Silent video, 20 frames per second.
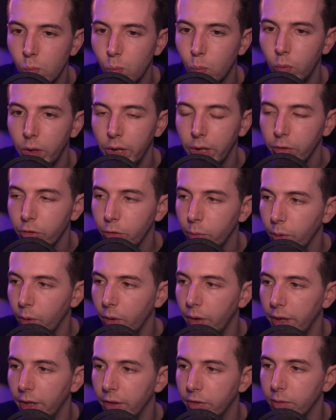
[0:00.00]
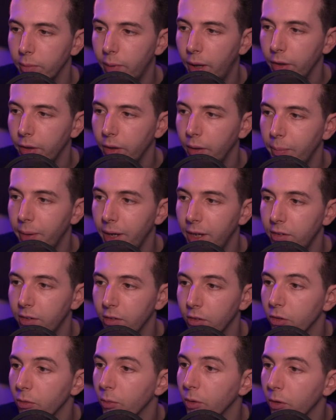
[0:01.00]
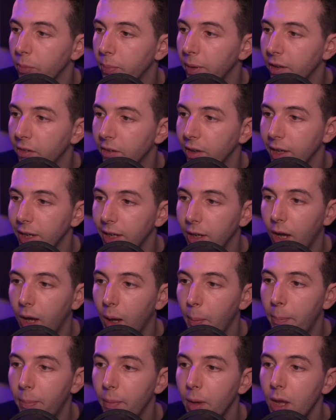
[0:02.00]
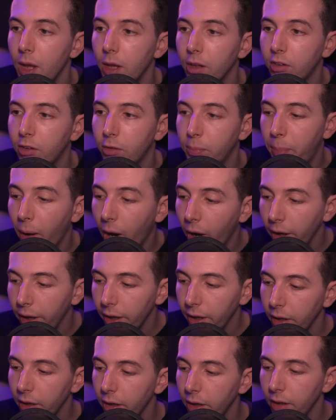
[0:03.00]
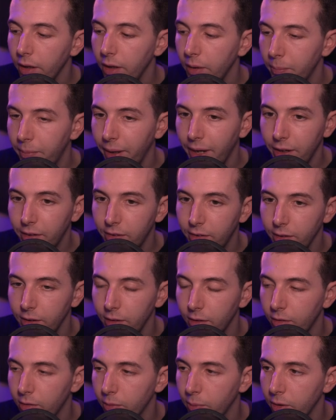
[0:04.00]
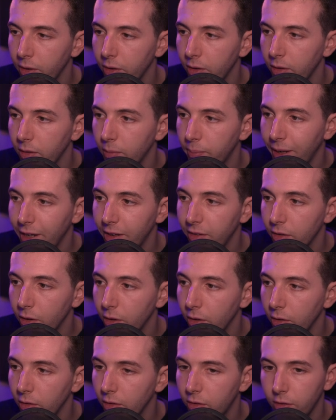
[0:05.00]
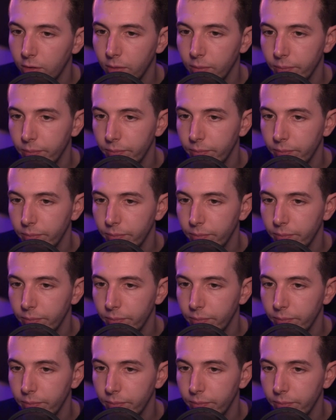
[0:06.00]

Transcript: what else have we got here? Some other bass instruments, basically. Spire bass notes.